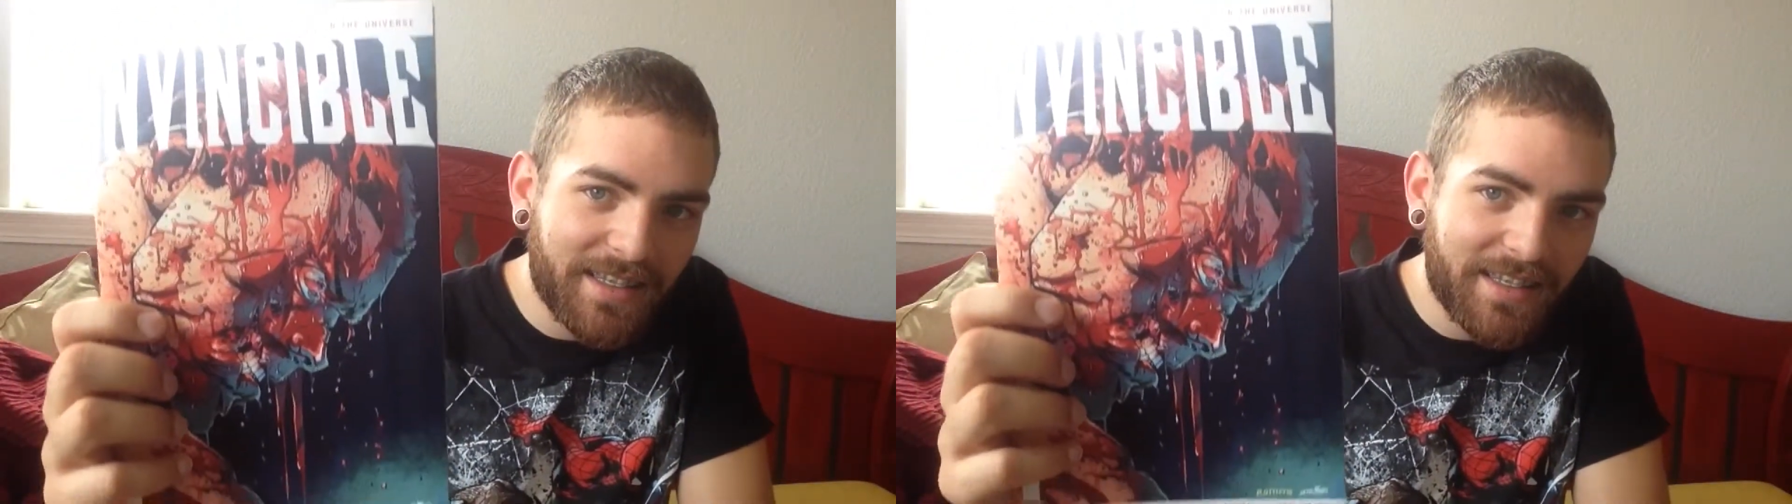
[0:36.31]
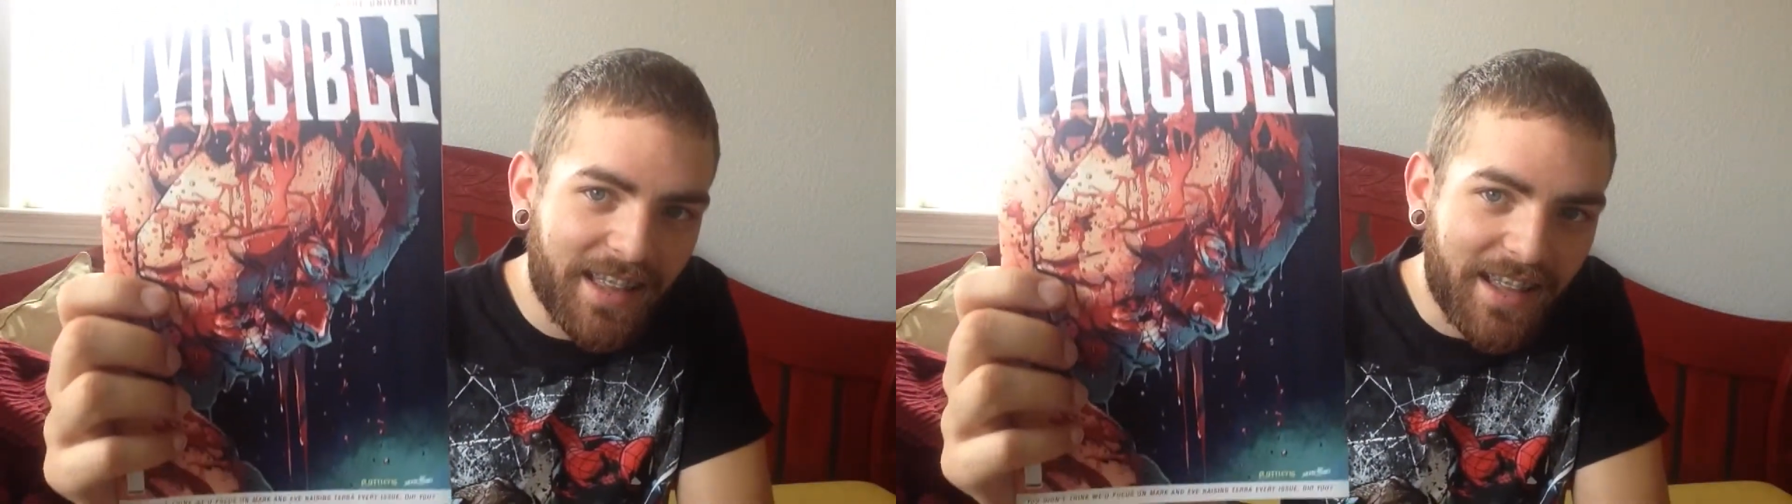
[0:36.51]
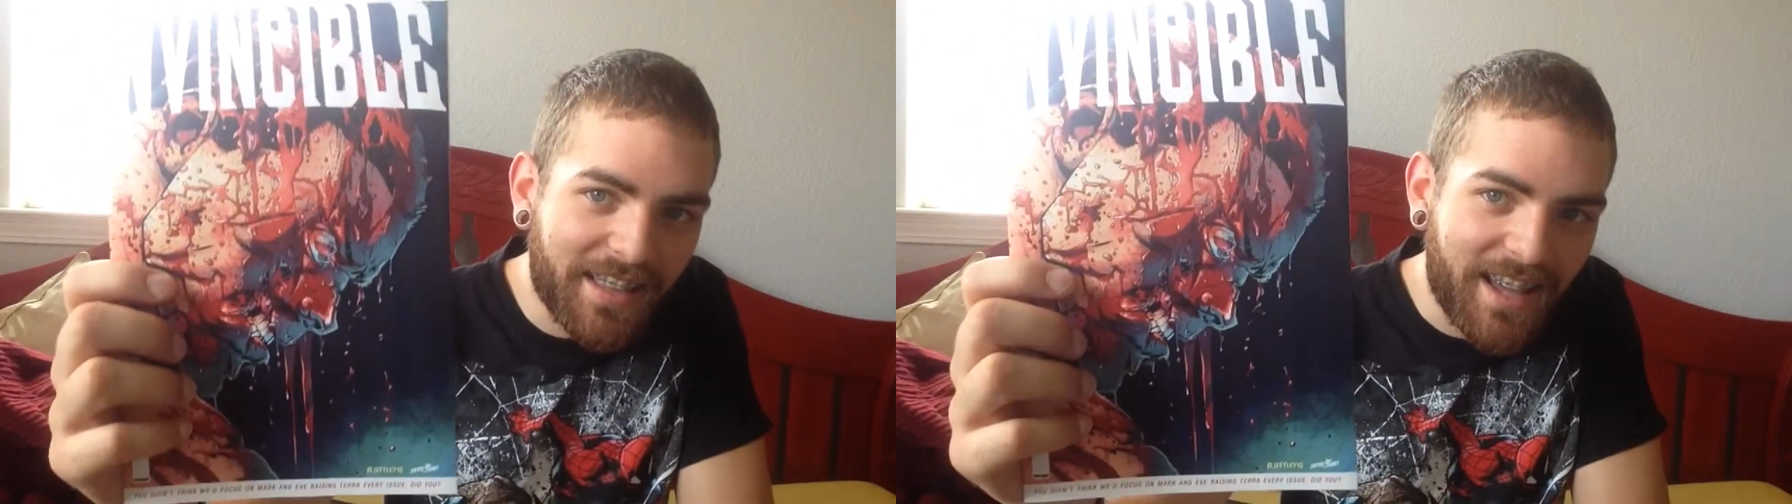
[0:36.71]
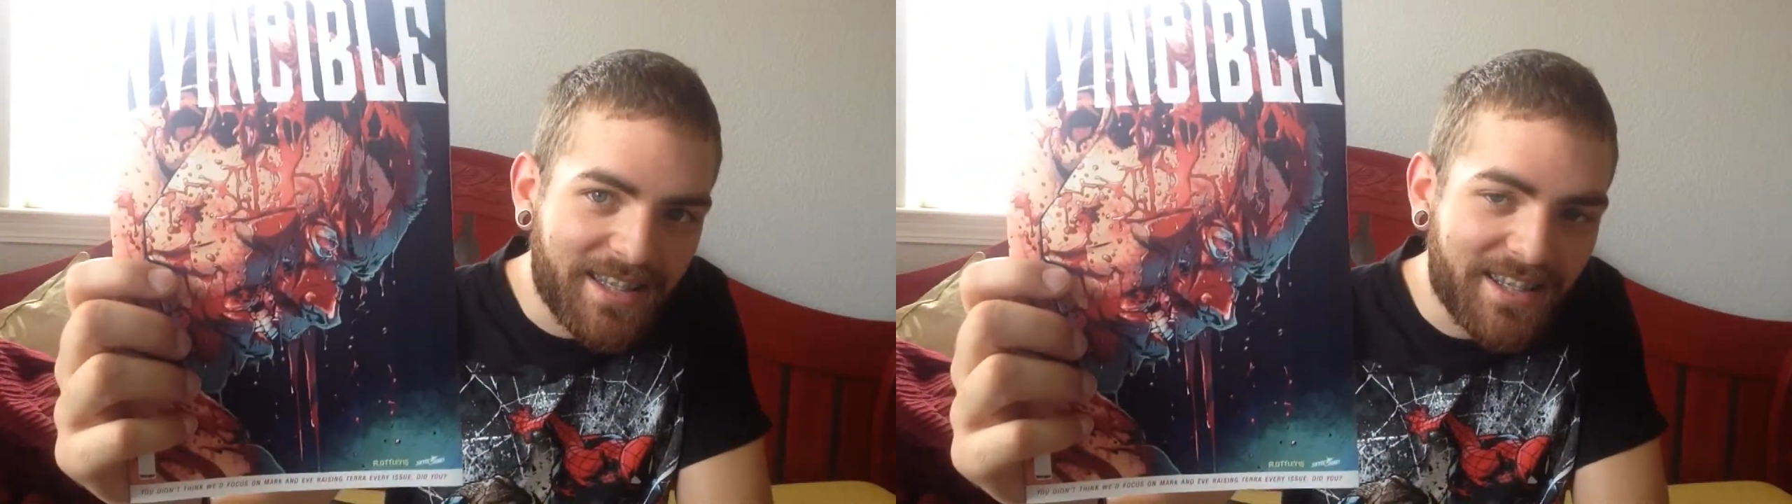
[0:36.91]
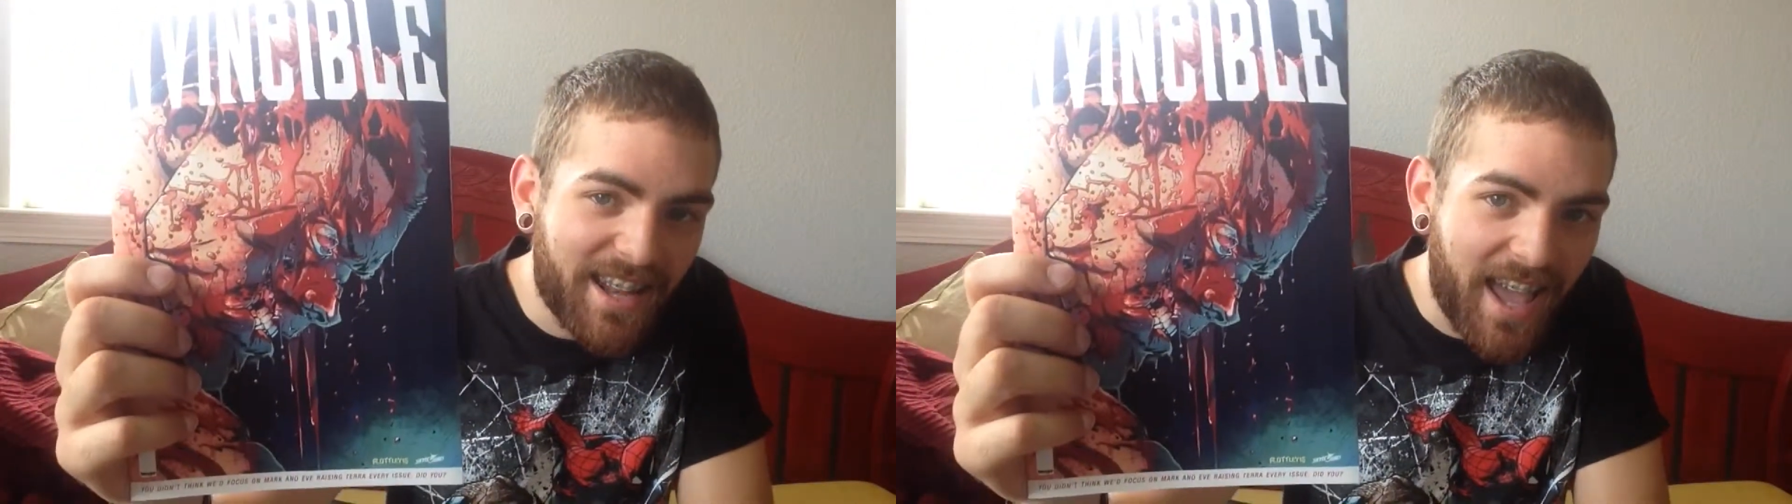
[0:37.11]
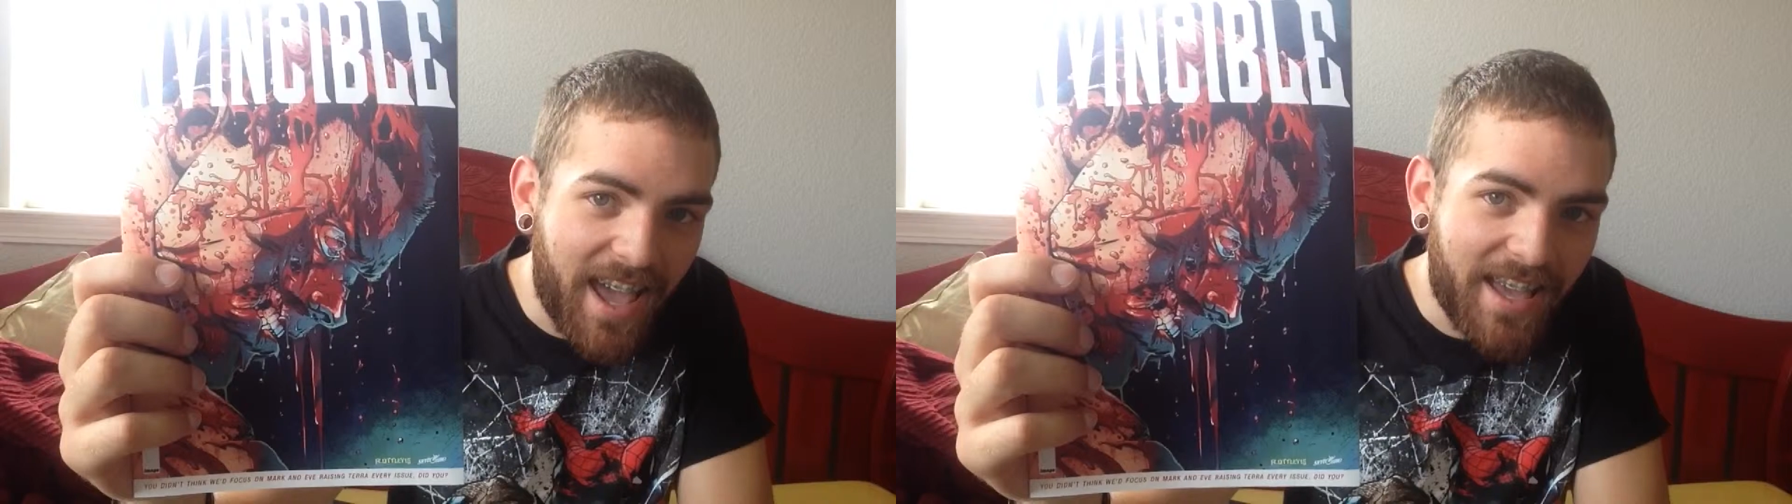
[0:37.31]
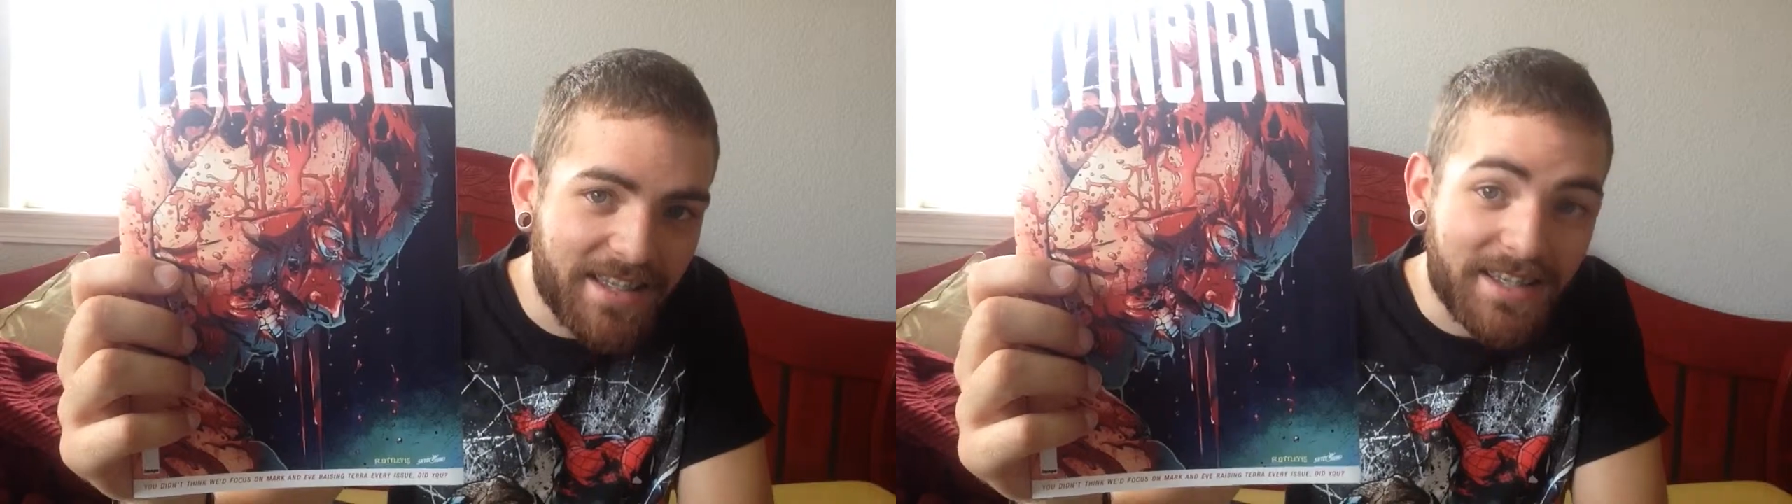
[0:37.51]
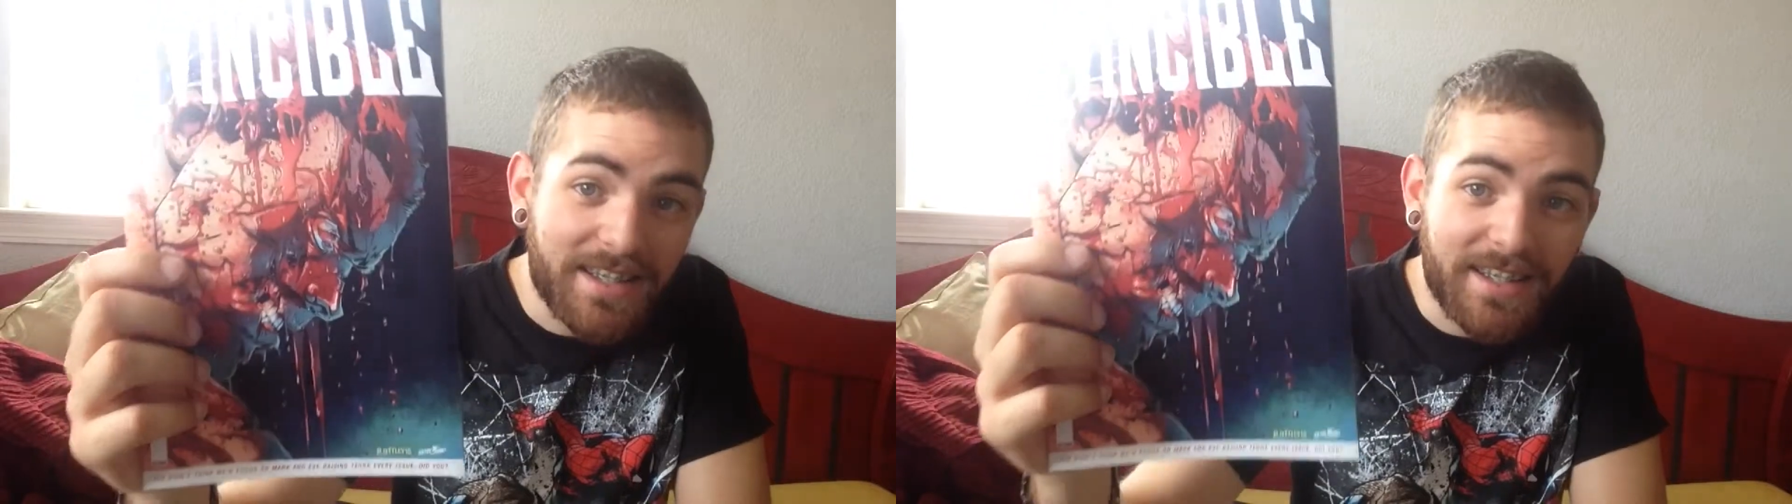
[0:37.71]
Like, that's
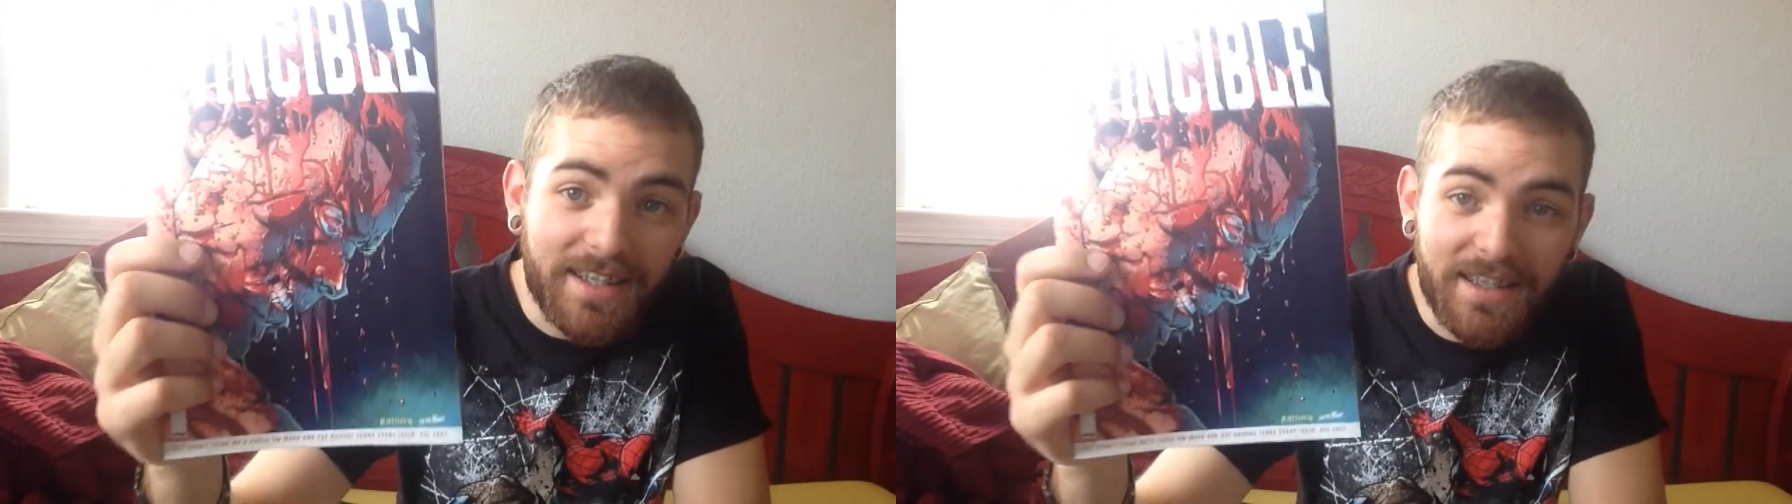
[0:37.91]
nasty.